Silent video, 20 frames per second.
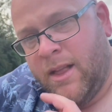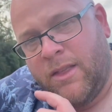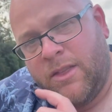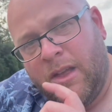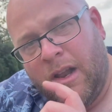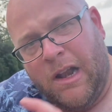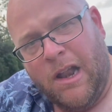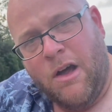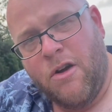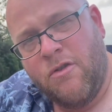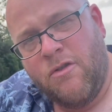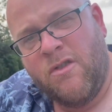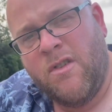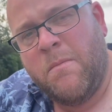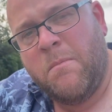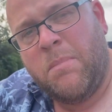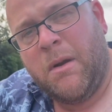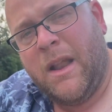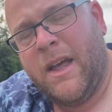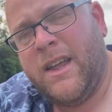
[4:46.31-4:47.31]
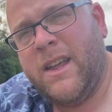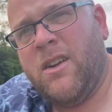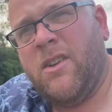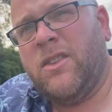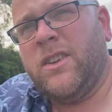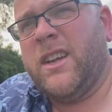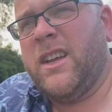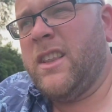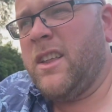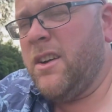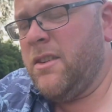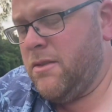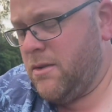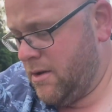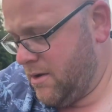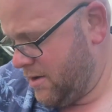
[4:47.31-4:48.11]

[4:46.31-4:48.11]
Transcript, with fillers: the lowering plate on it though.